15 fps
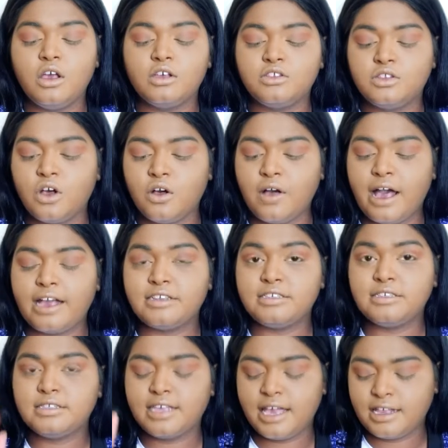So I
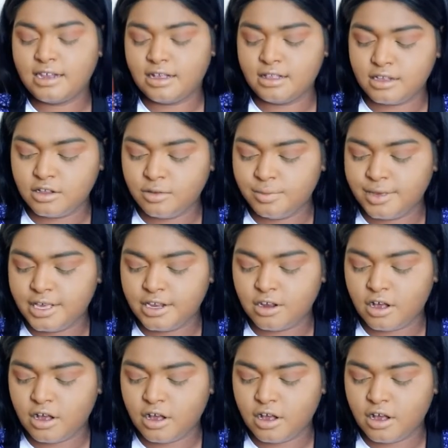just get a little bit